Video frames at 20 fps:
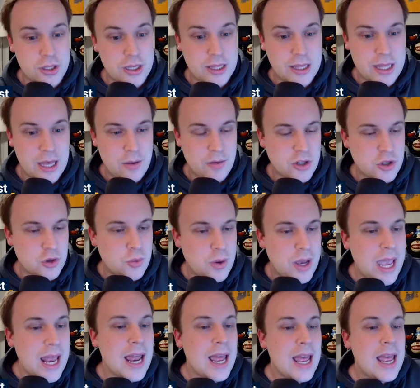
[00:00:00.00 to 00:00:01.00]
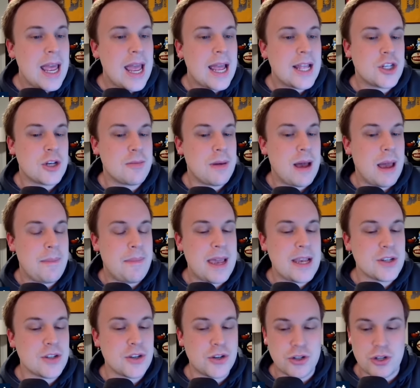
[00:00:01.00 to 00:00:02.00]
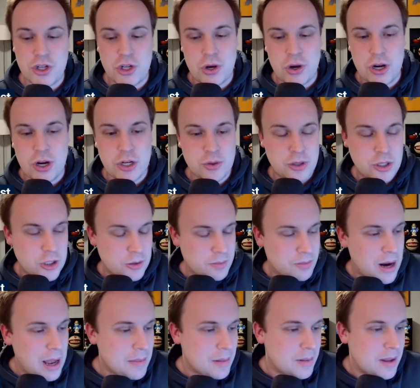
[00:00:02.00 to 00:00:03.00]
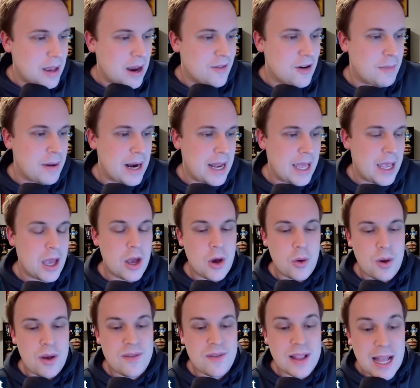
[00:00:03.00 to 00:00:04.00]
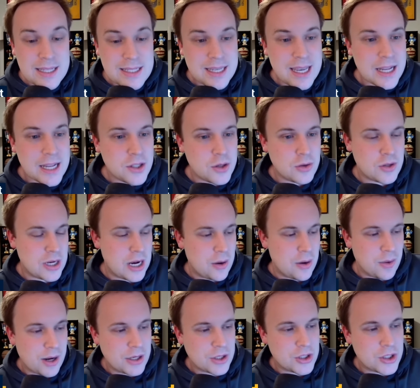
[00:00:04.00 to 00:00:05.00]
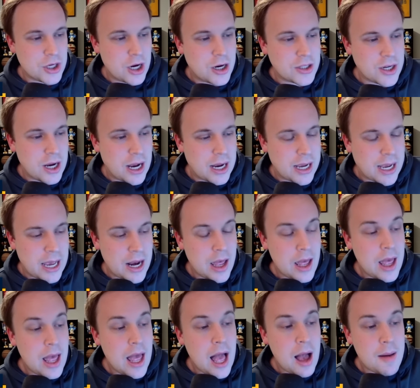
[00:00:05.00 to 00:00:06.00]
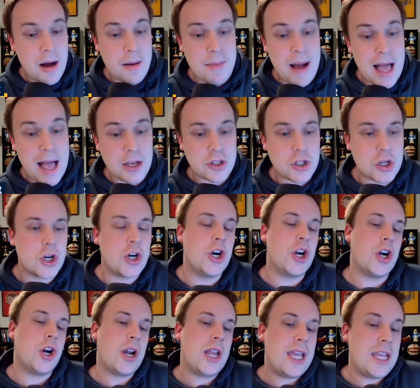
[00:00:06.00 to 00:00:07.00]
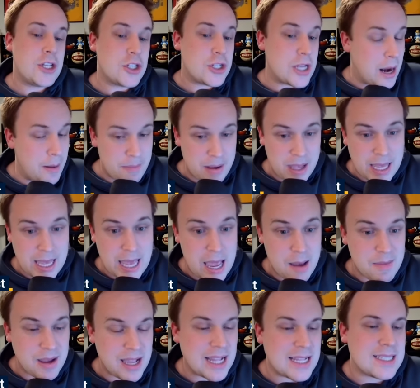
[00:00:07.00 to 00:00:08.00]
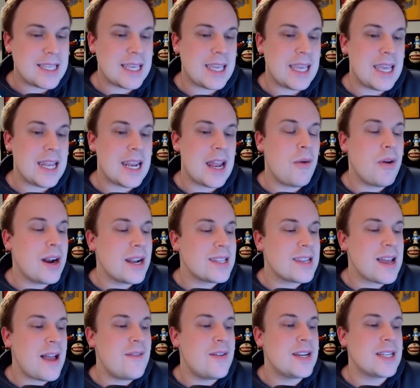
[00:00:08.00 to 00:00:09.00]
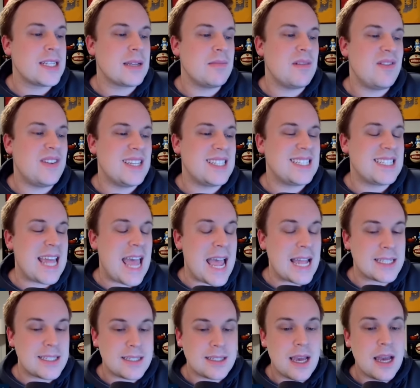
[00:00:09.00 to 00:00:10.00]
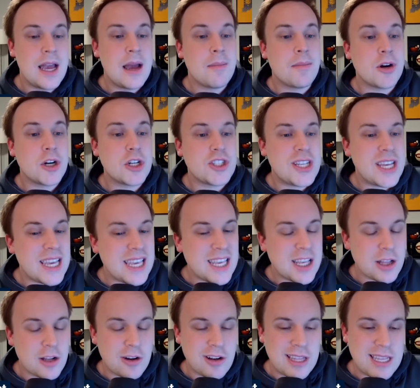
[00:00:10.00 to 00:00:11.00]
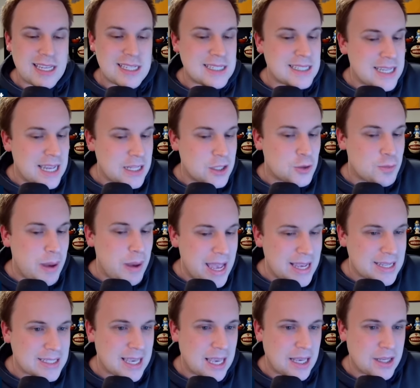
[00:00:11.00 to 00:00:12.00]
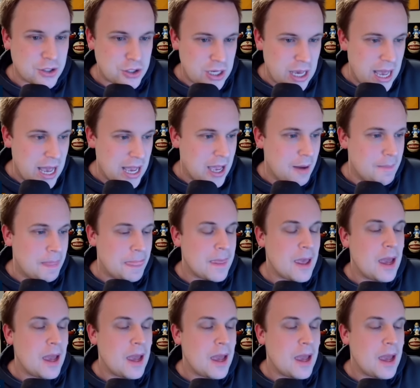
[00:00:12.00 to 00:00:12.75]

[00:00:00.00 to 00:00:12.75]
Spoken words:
it. That was sweet. And to my Pacers enjoyers, which is probably everybody, we have a lot to get to today. We're going to start talking about Myles Turner. He just had a big game against the Heat, and I wanted to dive into some of his stats, particularly since Pascal Siakam